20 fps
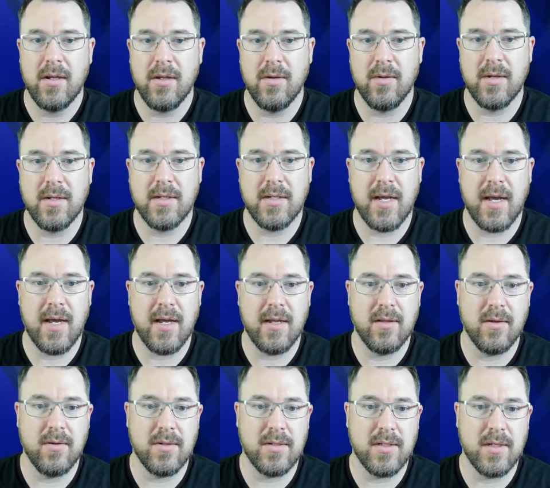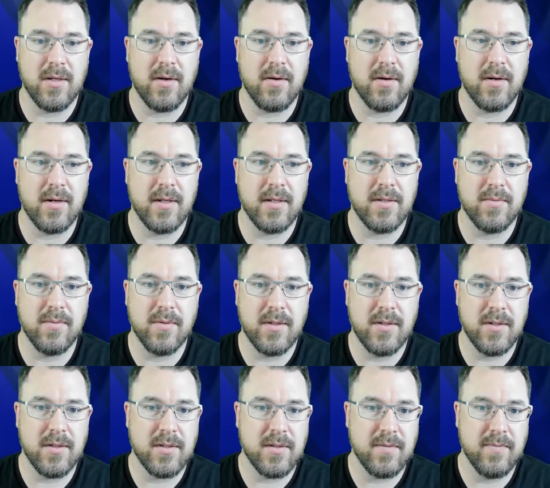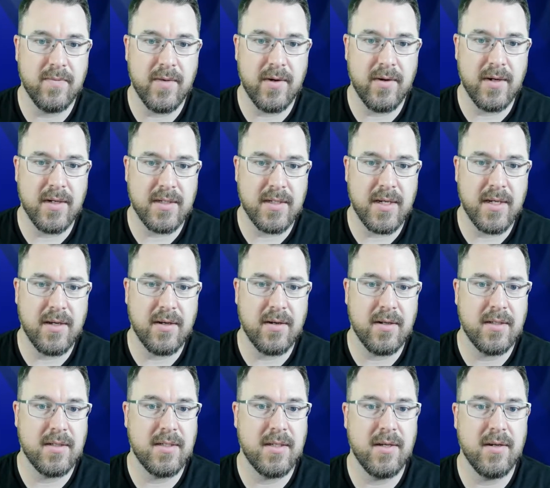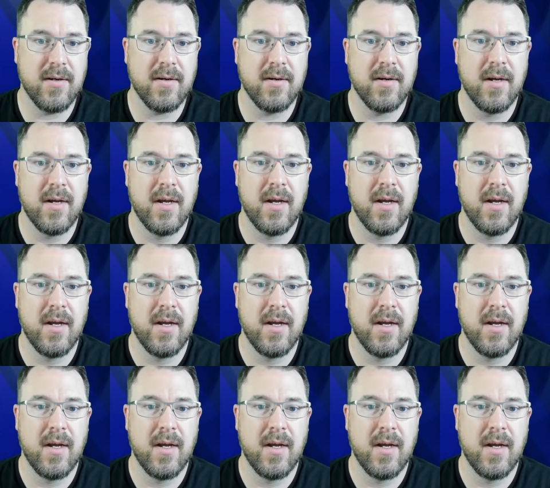you can tag those incarnates with just various icons here